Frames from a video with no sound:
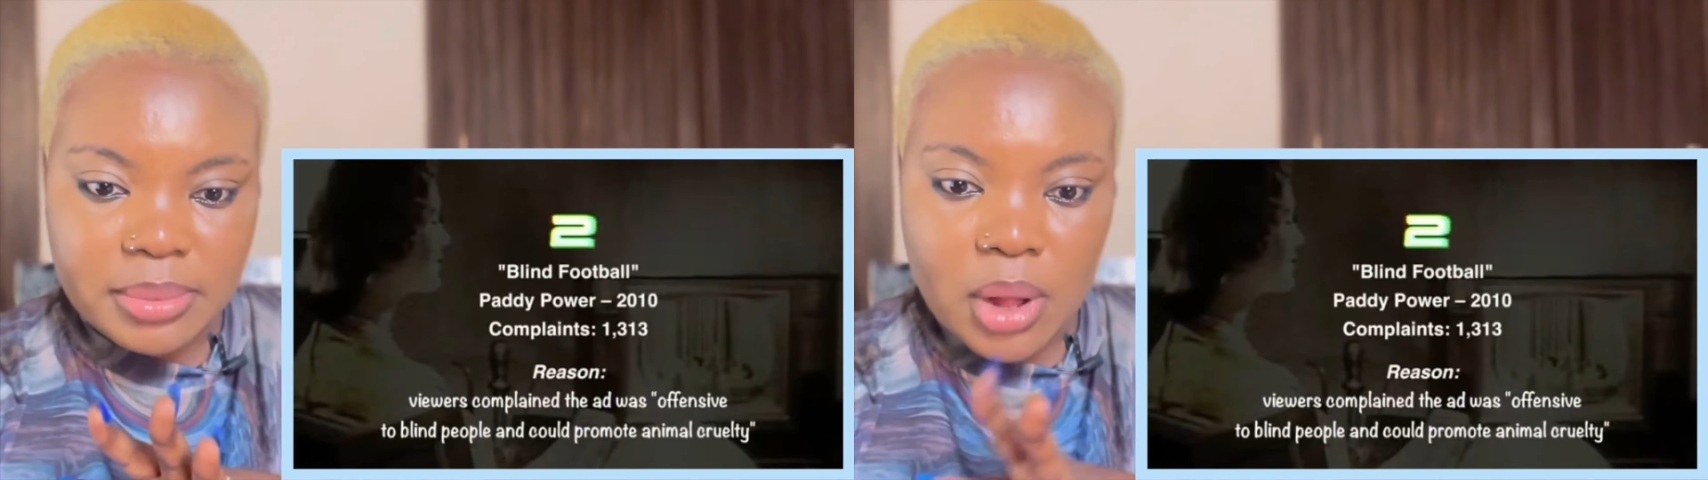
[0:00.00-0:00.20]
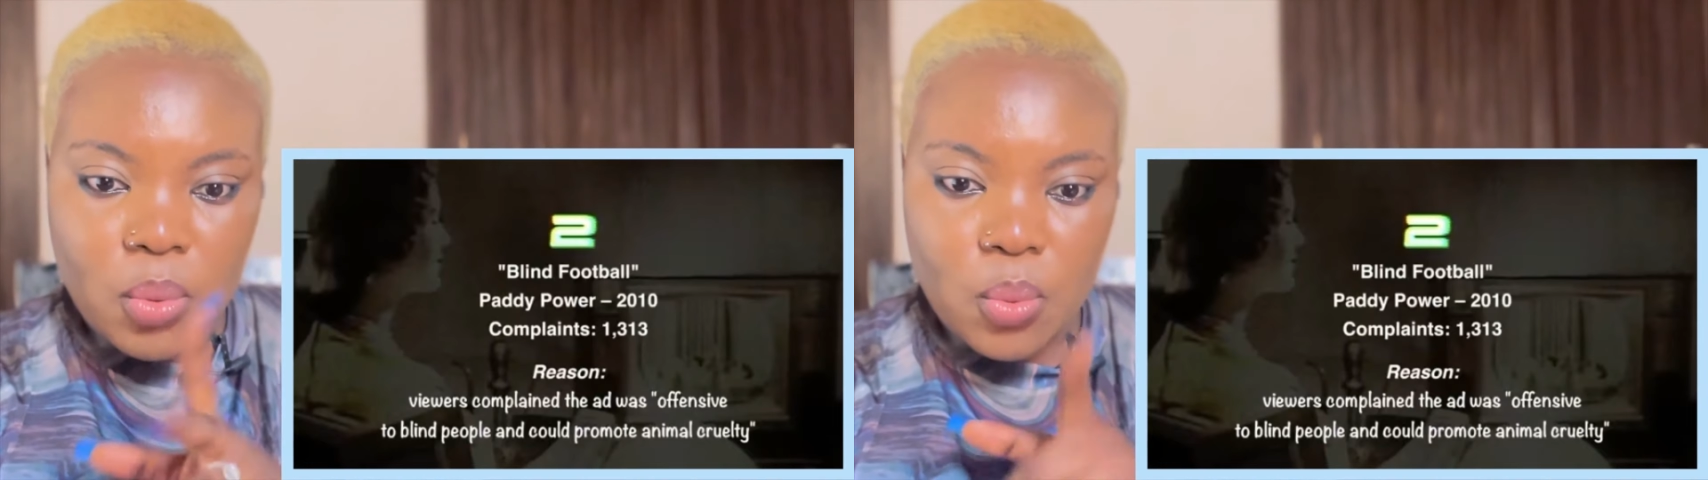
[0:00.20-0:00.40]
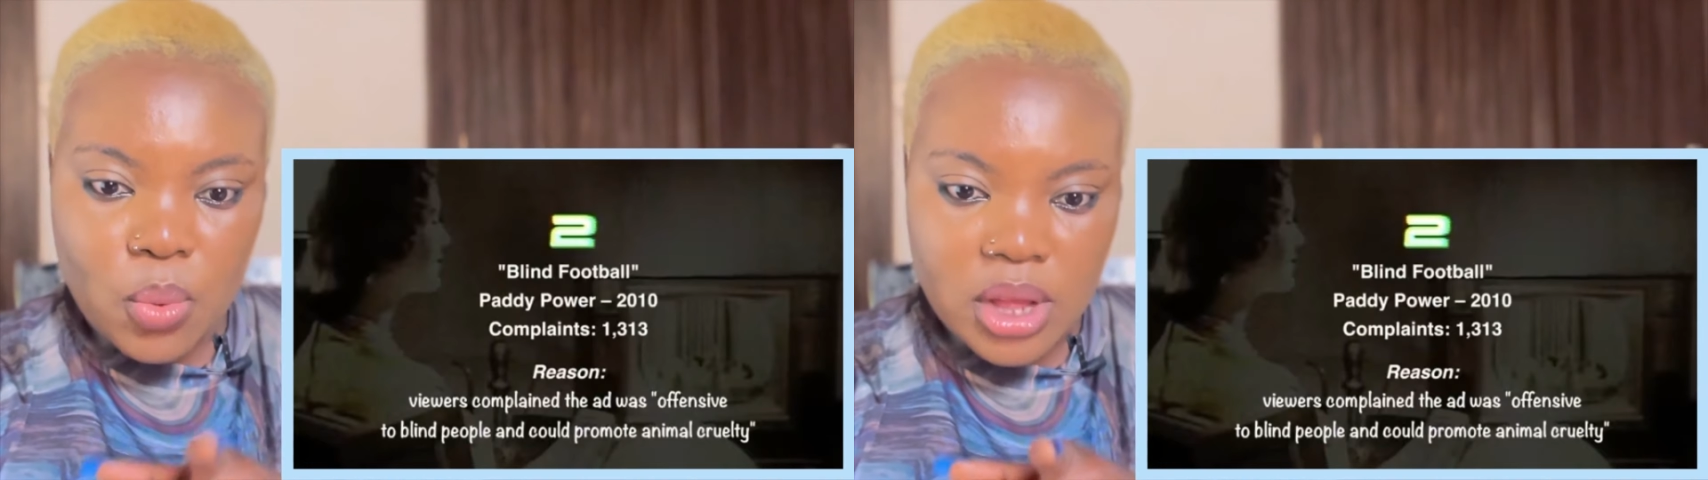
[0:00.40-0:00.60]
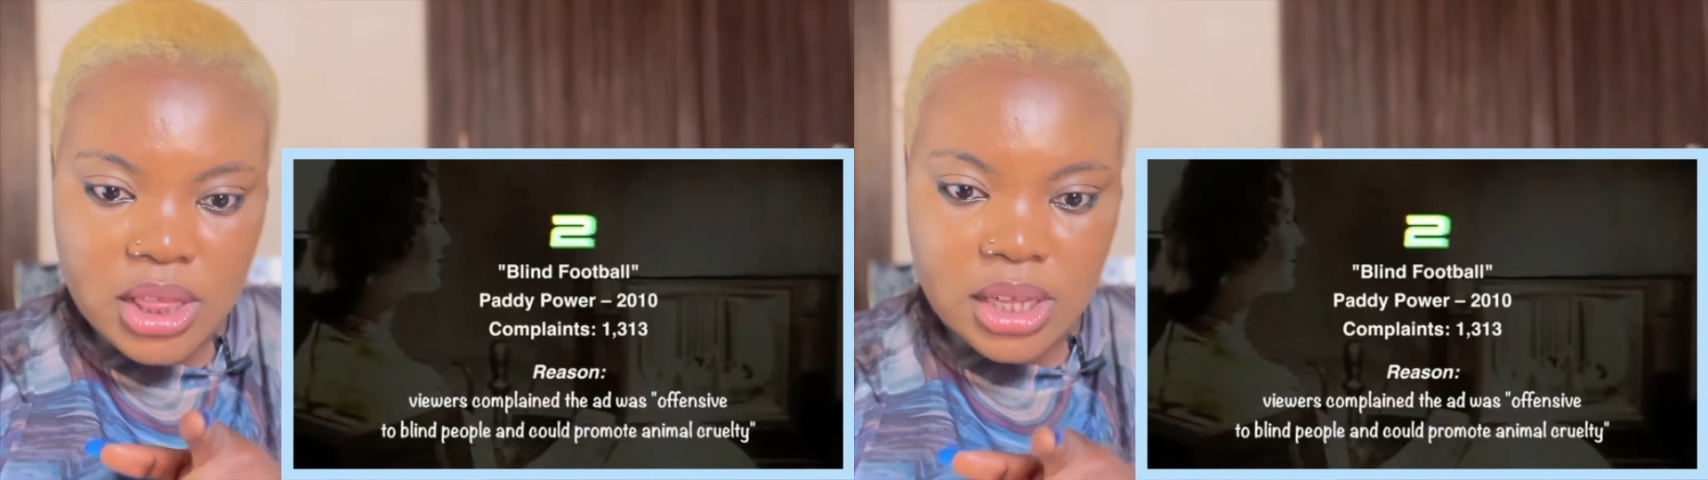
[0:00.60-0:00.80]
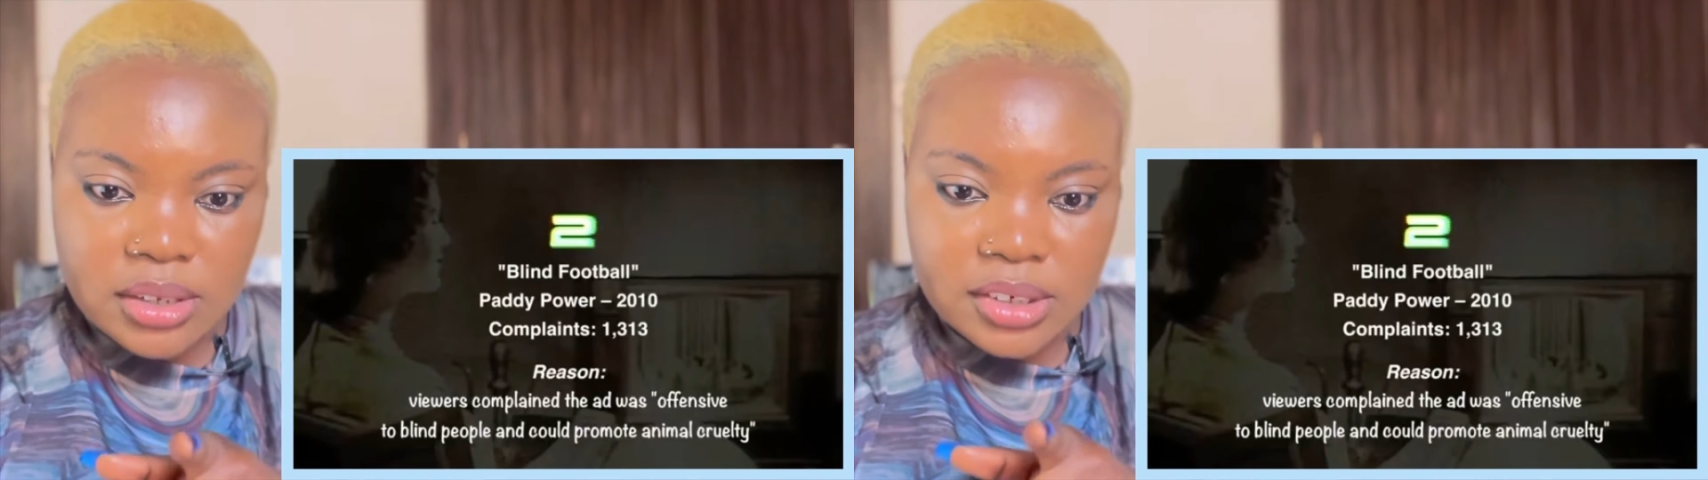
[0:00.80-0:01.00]
about
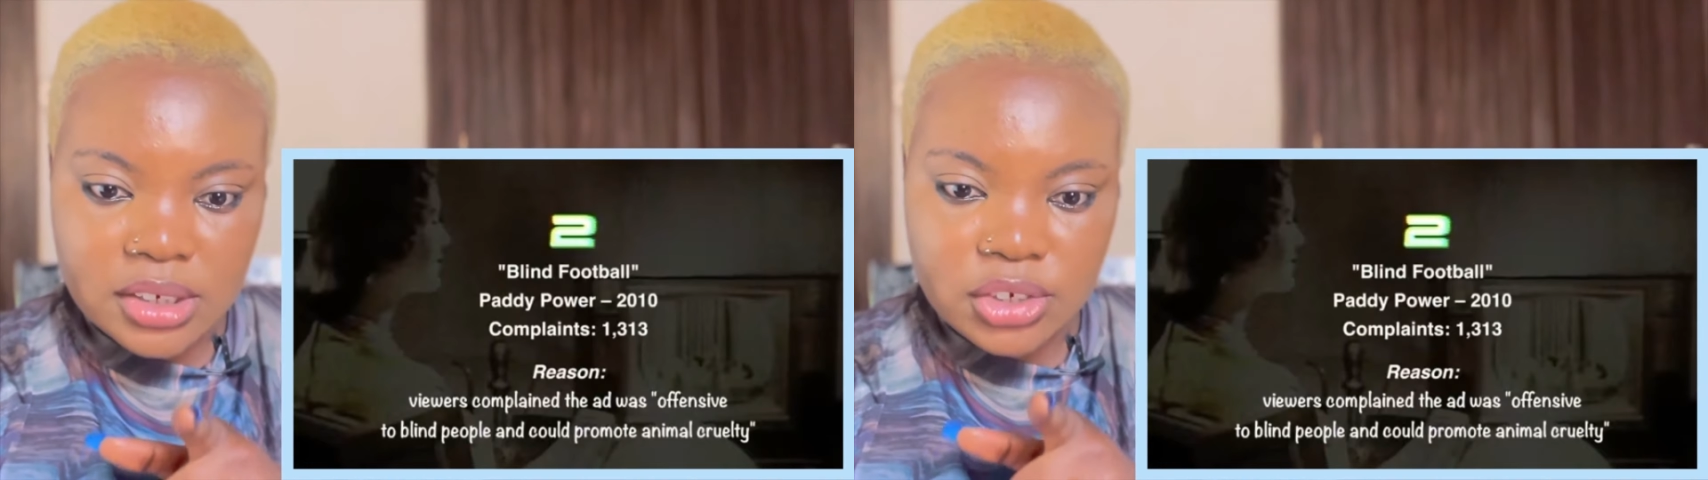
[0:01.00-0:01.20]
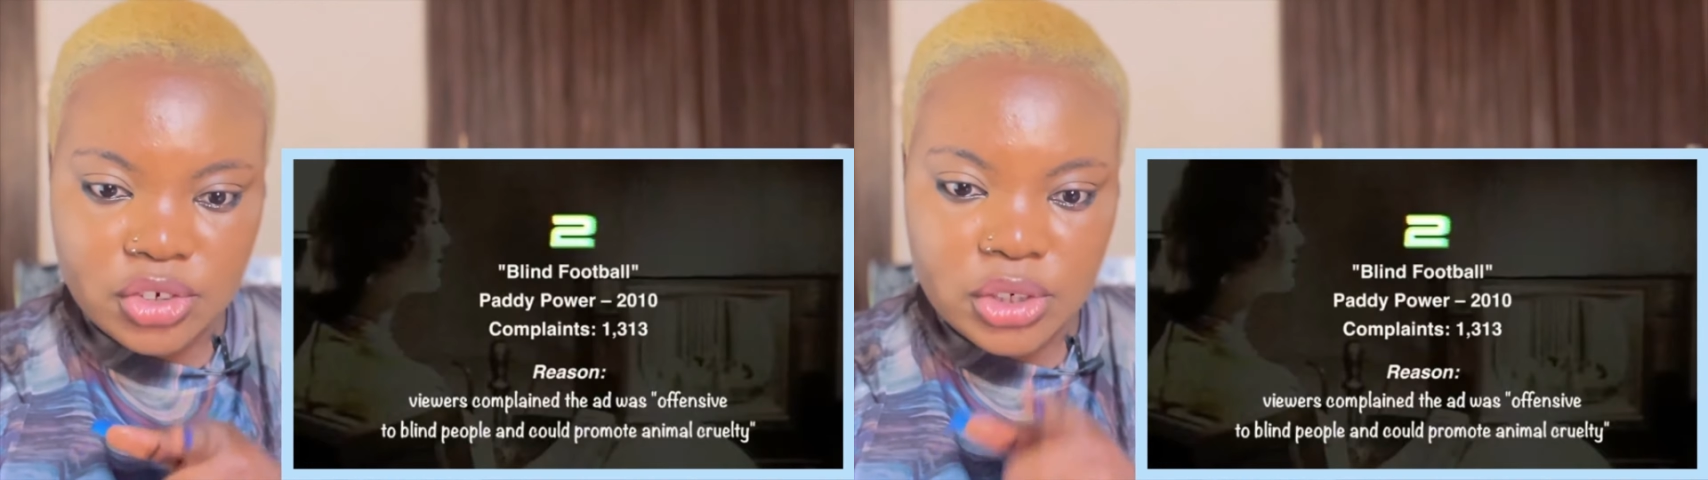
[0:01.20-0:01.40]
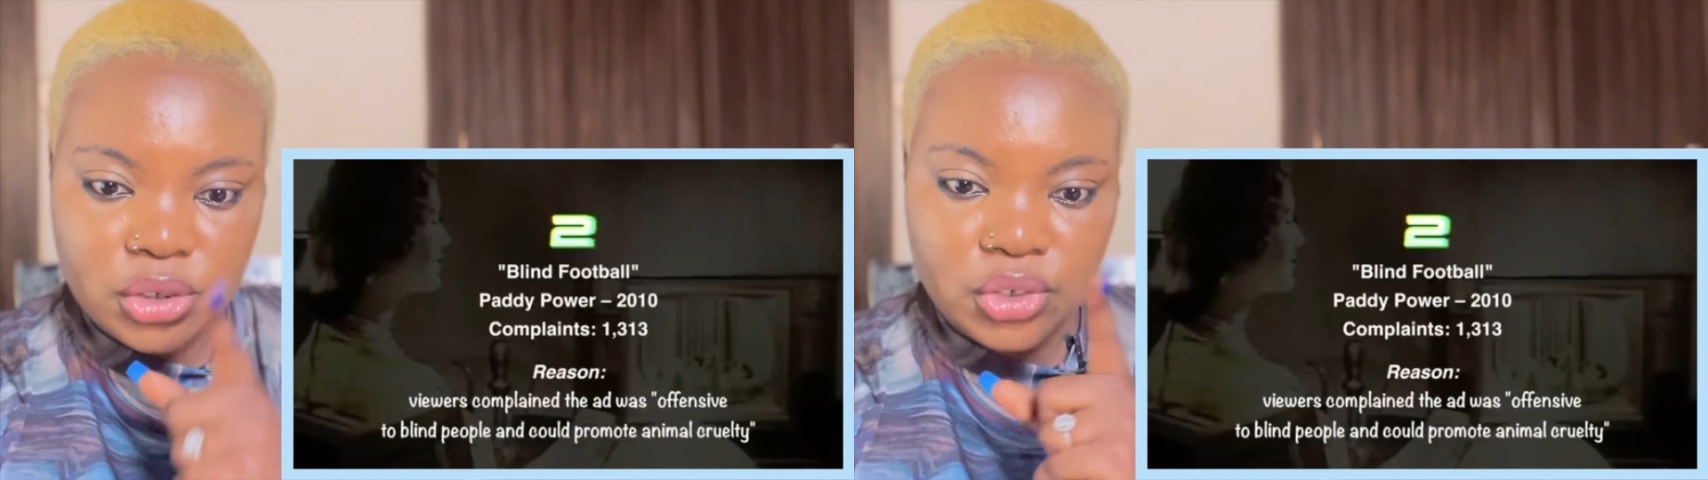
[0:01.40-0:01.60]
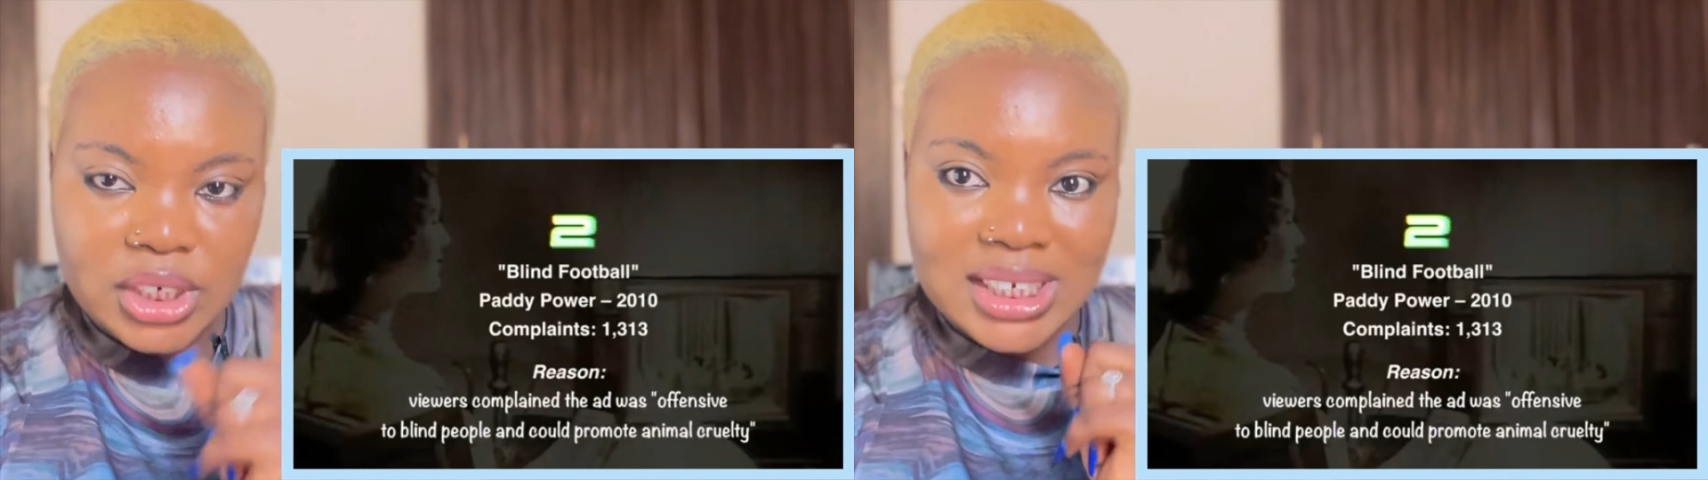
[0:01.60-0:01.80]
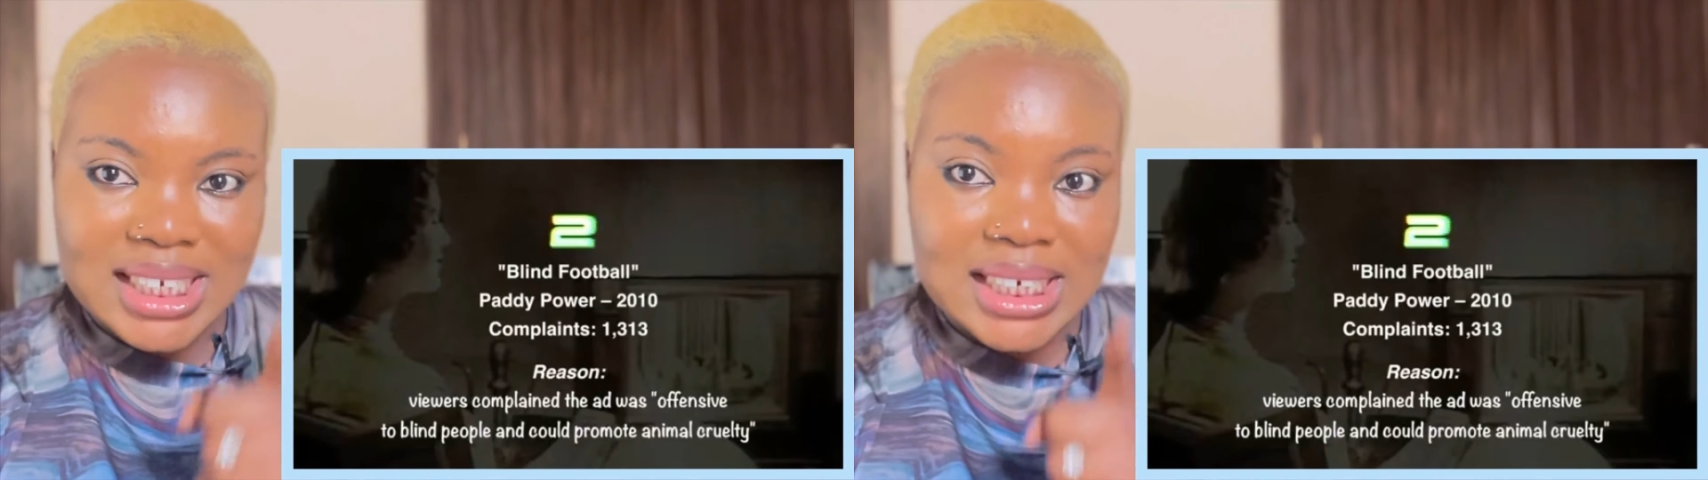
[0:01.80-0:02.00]

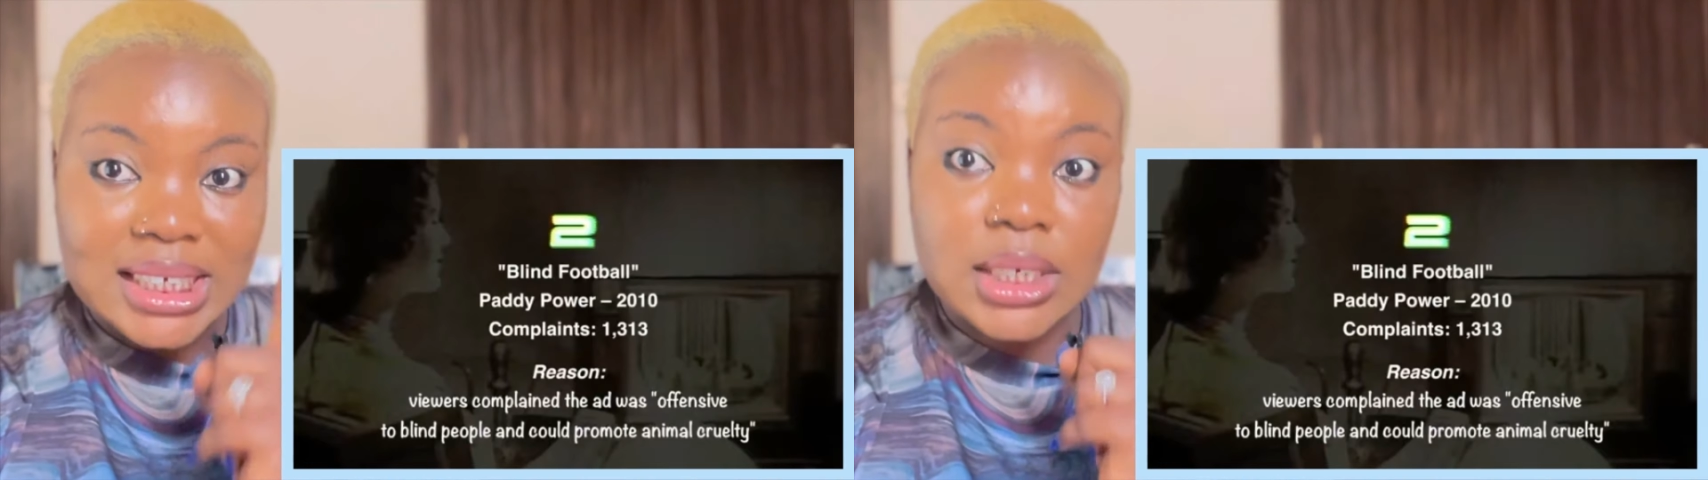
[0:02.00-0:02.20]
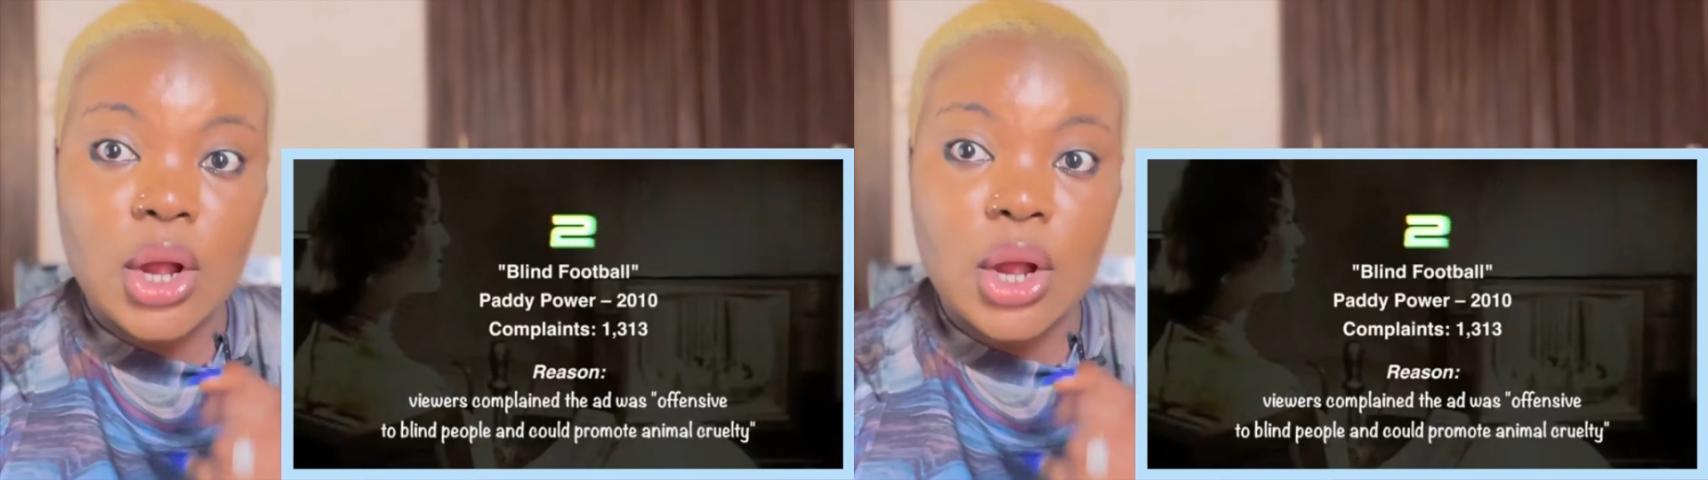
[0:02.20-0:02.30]
1,313